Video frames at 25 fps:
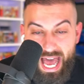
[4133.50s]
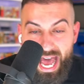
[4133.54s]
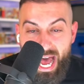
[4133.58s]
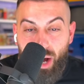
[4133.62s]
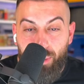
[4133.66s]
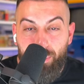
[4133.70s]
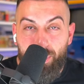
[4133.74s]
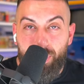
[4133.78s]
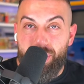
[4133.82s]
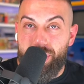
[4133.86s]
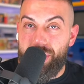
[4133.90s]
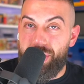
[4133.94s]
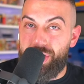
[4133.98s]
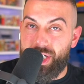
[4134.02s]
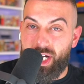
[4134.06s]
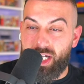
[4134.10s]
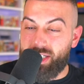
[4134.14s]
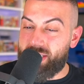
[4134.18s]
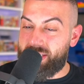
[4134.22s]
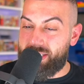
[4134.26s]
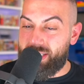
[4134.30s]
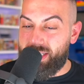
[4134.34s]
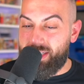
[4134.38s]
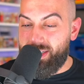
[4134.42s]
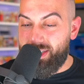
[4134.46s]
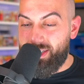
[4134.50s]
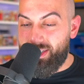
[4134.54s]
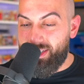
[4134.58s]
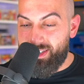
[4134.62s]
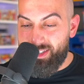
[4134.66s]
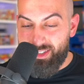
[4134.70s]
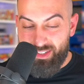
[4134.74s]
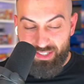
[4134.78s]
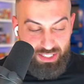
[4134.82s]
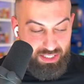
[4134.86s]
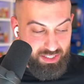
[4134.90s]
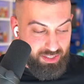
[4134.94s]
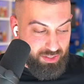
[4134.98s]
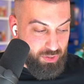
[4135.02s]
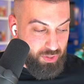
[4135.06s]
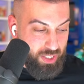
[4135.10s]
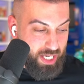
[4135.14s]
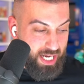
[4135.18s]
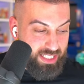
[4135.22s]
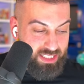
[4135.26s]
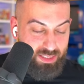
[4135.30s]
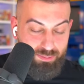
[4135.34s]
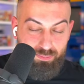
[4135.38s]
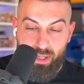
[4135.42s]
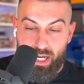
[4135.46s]
Albert and Justin, you
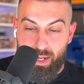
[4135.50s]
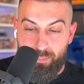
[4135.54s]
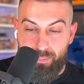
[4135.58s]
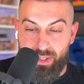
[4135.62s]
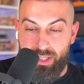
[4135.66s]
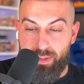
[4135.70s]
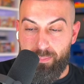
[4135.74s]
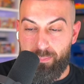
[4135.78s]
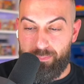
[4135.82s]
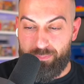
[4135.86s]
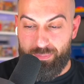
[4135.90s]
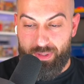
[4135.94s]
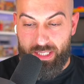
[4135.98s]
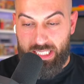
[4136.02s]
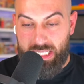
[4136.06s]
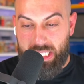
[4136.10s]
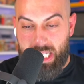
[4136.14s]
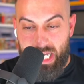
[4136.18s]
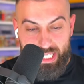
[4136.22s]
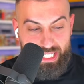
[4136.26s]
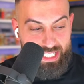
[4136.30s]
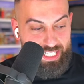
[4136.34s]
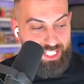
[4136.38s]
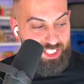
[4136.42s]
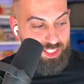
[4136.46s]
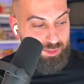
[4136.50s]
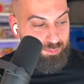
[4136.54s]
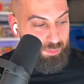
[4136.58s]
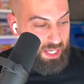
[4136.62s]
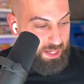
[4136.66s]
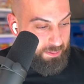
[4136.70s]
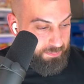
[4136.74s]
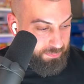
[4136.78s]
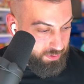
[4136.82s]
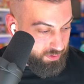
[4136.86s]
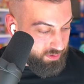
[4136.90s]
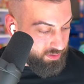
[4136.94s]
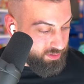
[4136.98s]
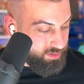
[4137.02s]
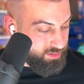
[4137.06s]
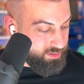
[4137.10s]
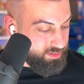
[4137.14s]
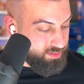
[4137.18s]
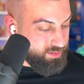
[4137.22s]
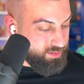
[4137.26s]
guys might be the, the luckiest people.